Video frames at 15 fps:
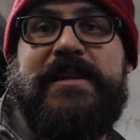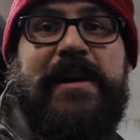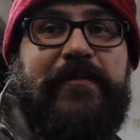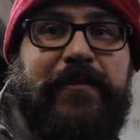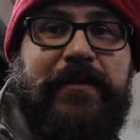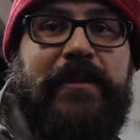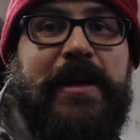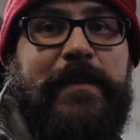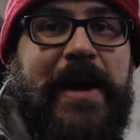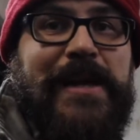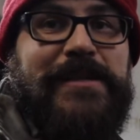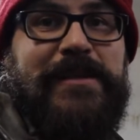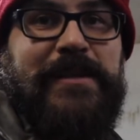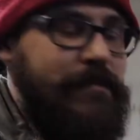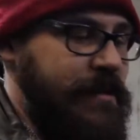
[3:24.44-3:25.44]
definitely
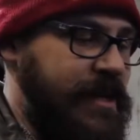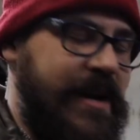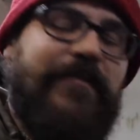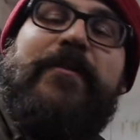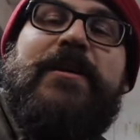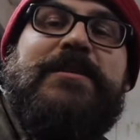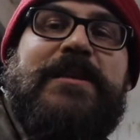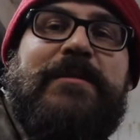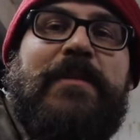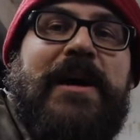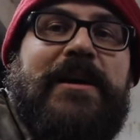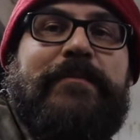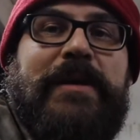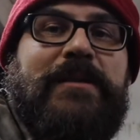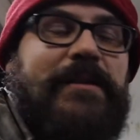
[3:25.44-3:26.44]
makes a difference in my
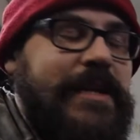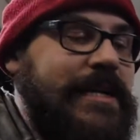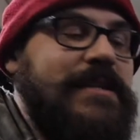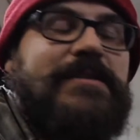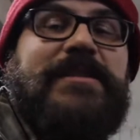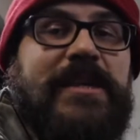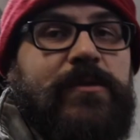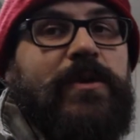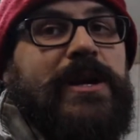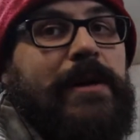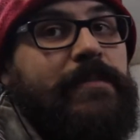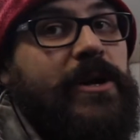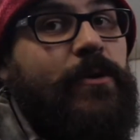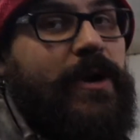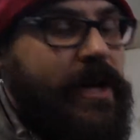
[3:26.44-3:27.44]
ability to see what
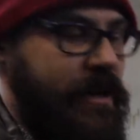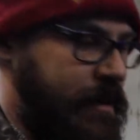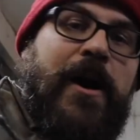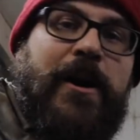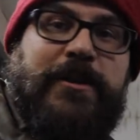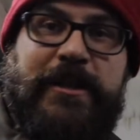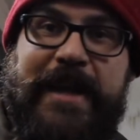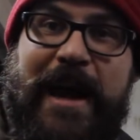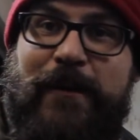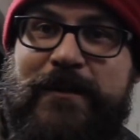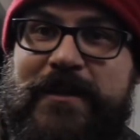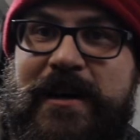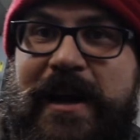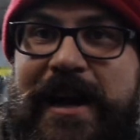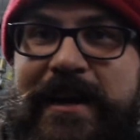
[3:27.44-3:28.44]
I'm doing. On the
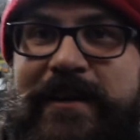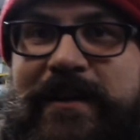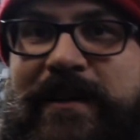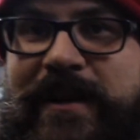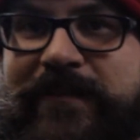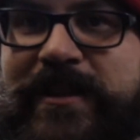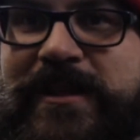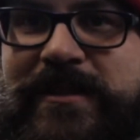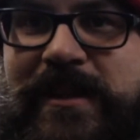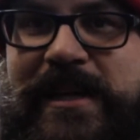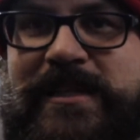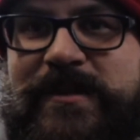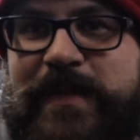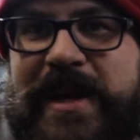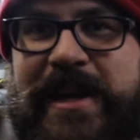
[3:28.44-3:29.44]
downside of this
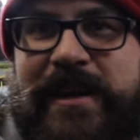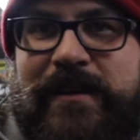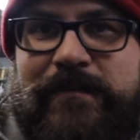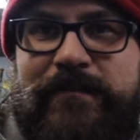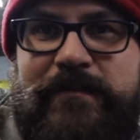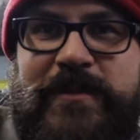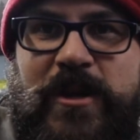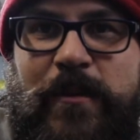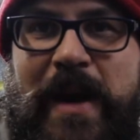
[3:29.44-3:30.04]
lens being so